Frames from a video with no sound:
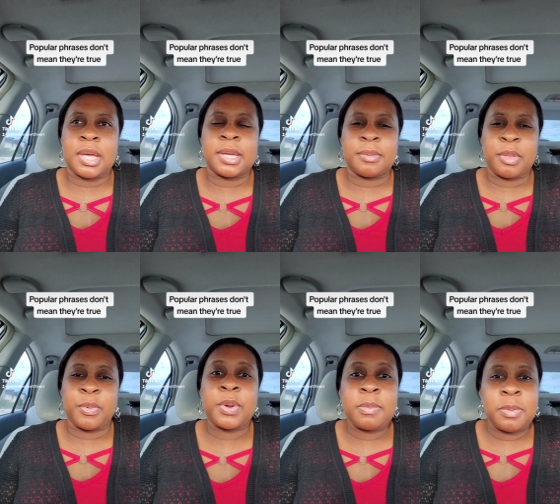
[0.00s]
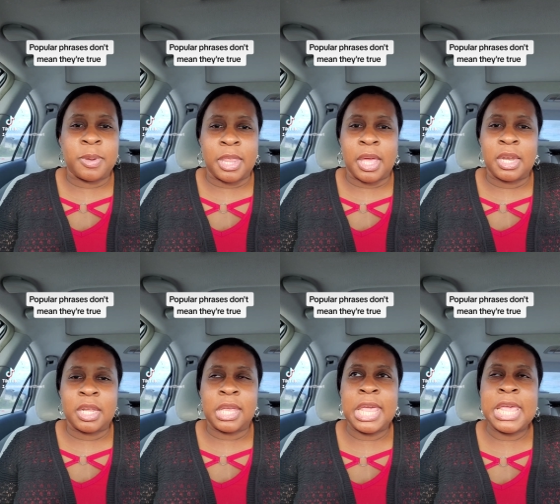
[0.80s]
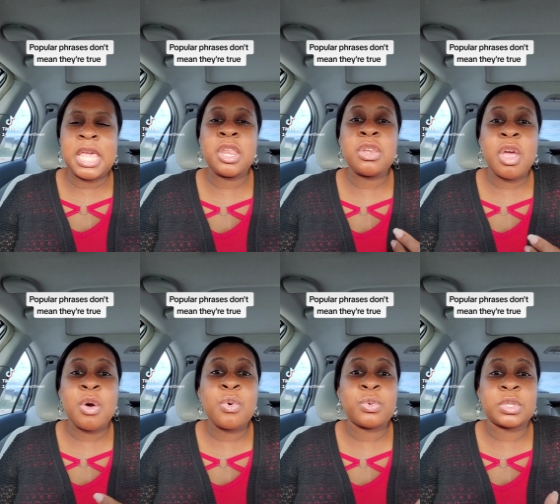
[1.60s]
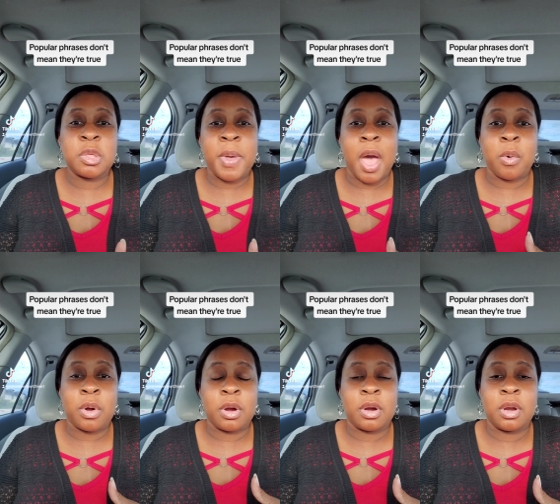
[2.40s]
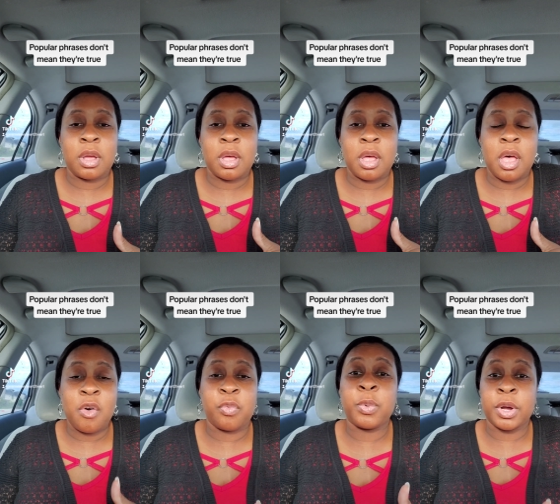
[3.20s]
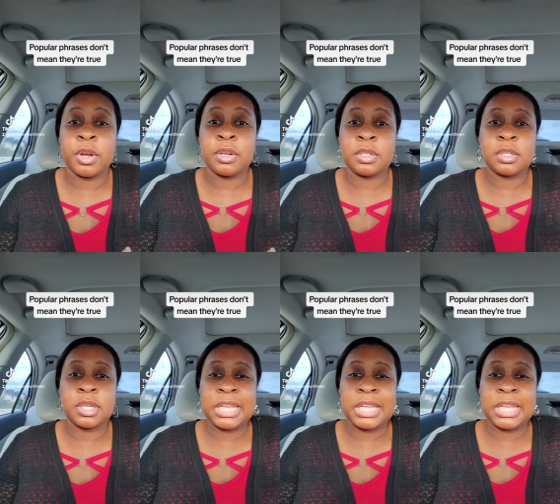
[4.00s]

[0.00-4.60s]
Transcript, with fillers: Um, and what do I mean by that? He knows the power of words.